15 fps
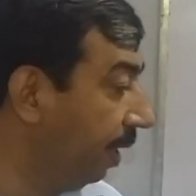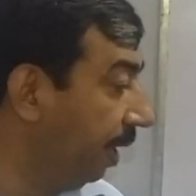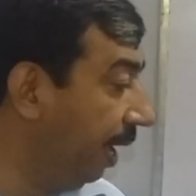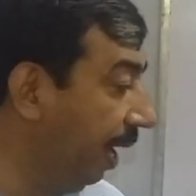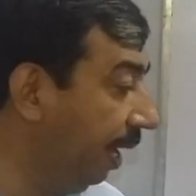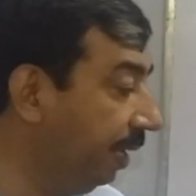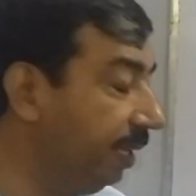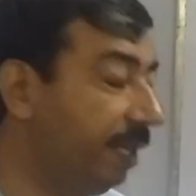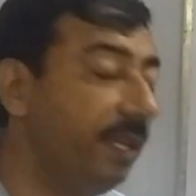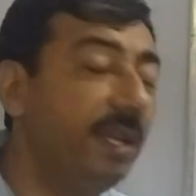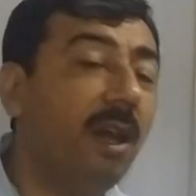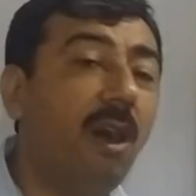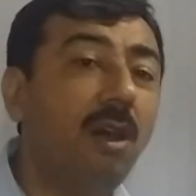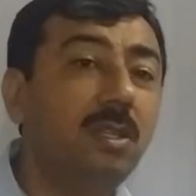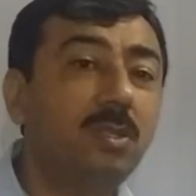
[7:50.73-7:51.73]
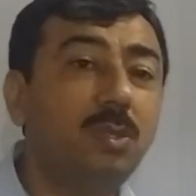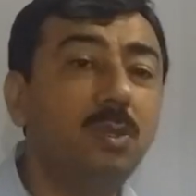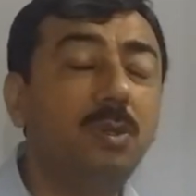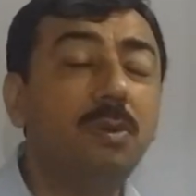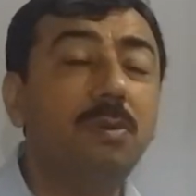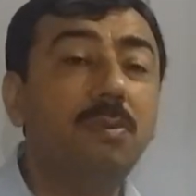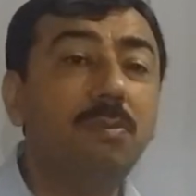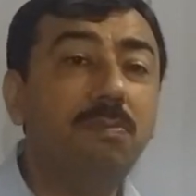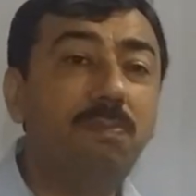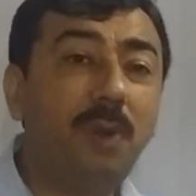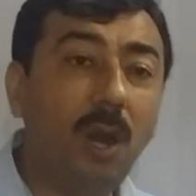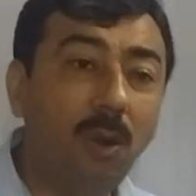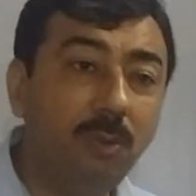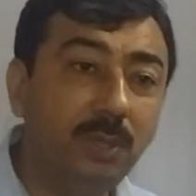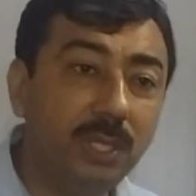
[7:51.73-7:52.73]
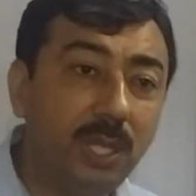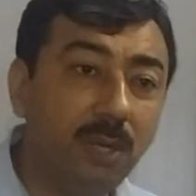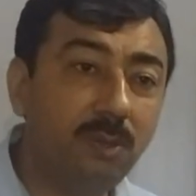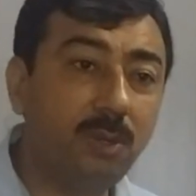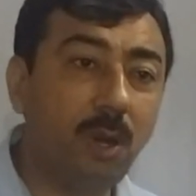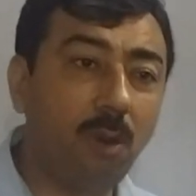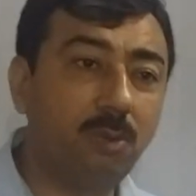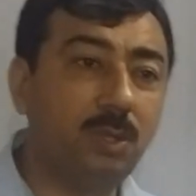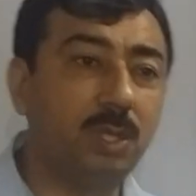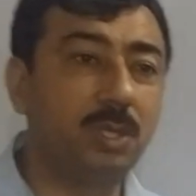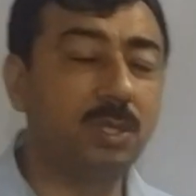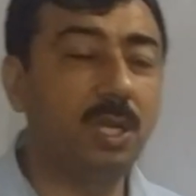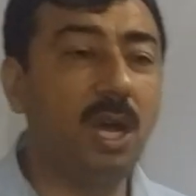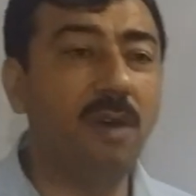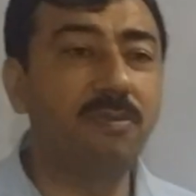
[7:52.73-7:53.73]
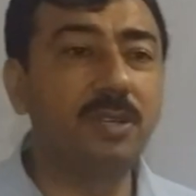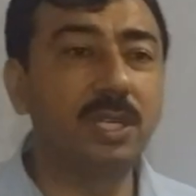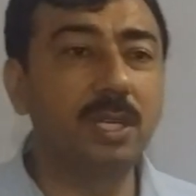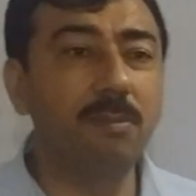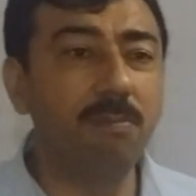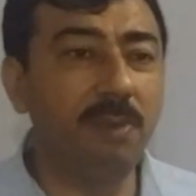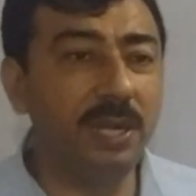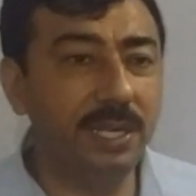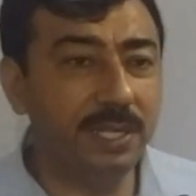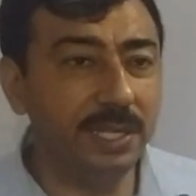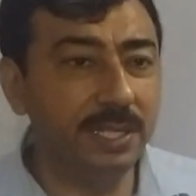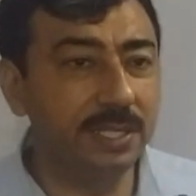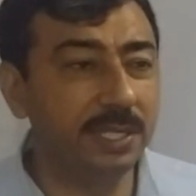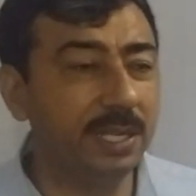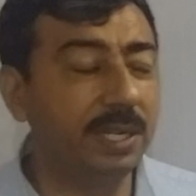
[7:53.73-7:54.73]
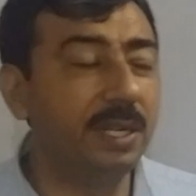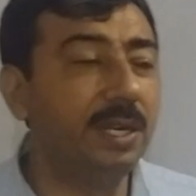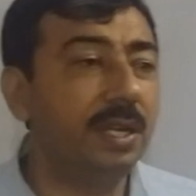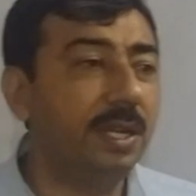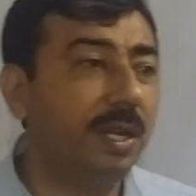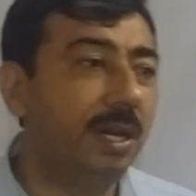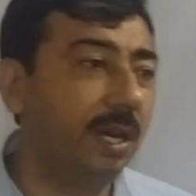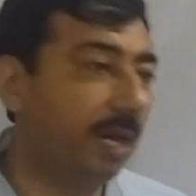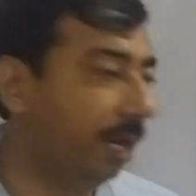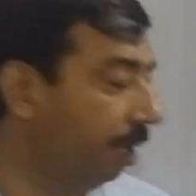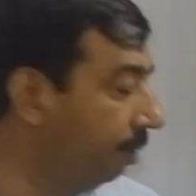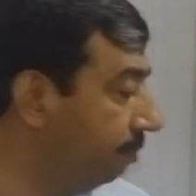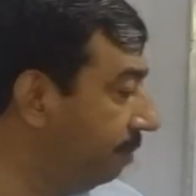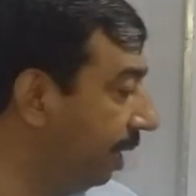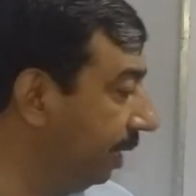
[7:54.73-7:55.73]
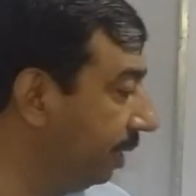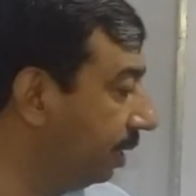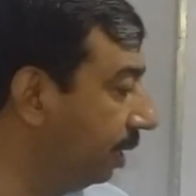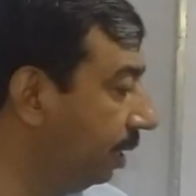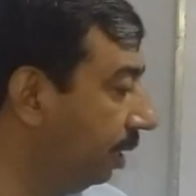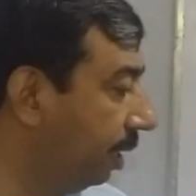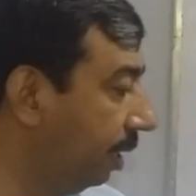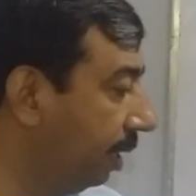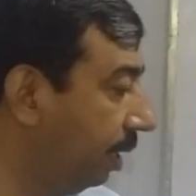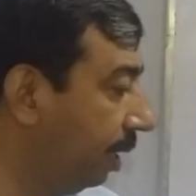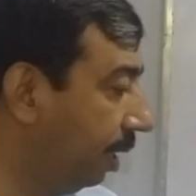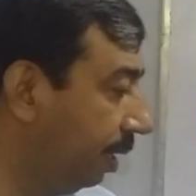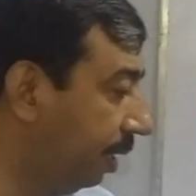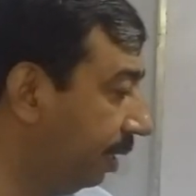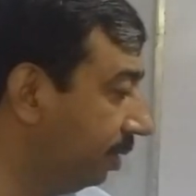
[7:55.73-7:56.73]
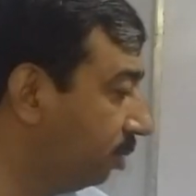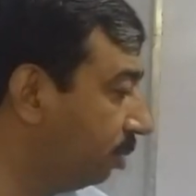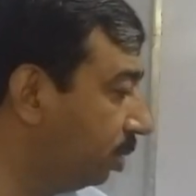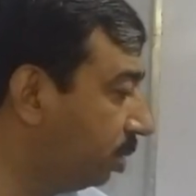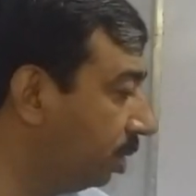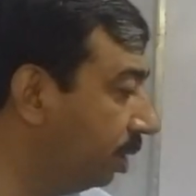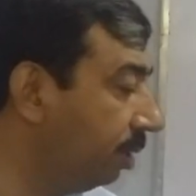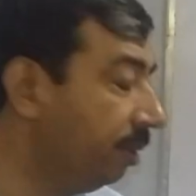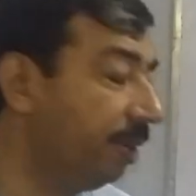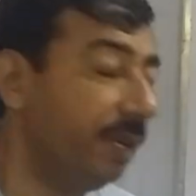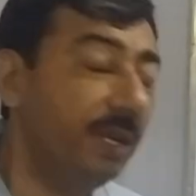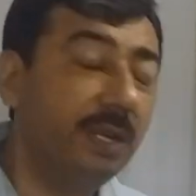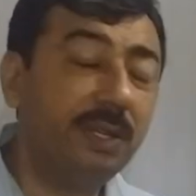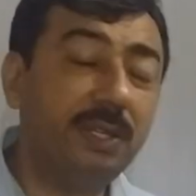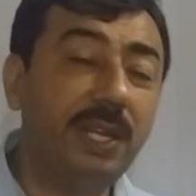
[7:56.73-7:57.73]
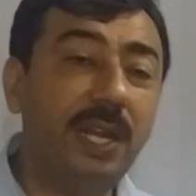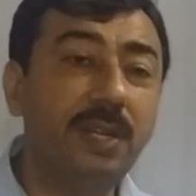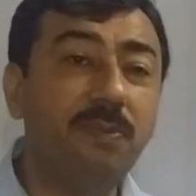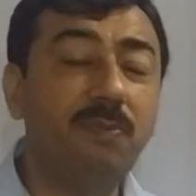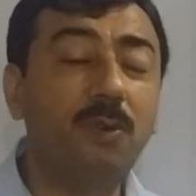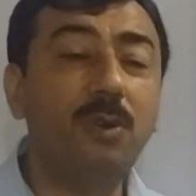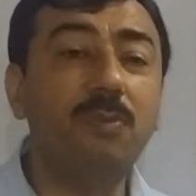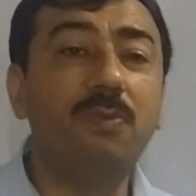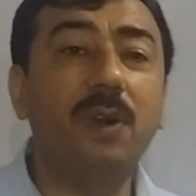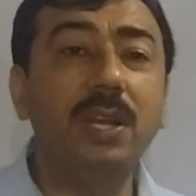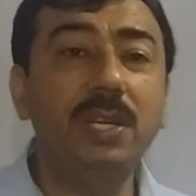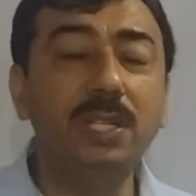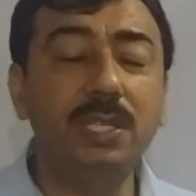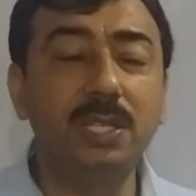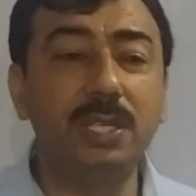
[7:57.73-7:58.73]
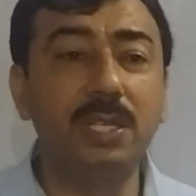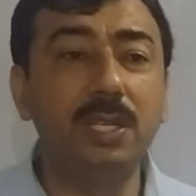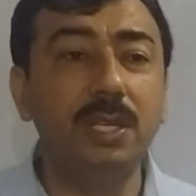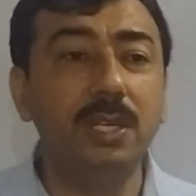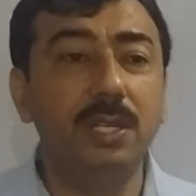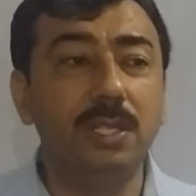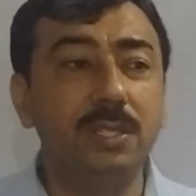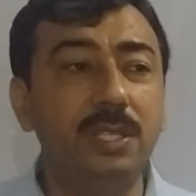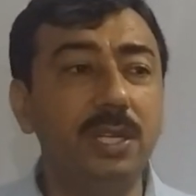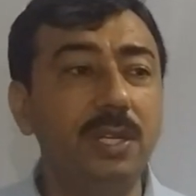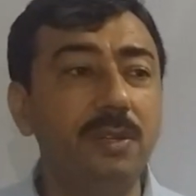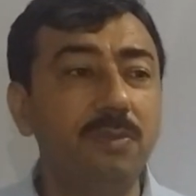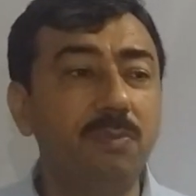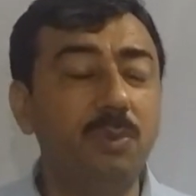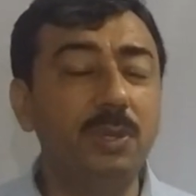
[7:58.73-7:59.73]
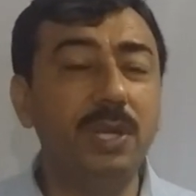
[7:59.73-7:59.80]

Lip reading: and he also bound the doctors after completing their medical education that for 1 year they would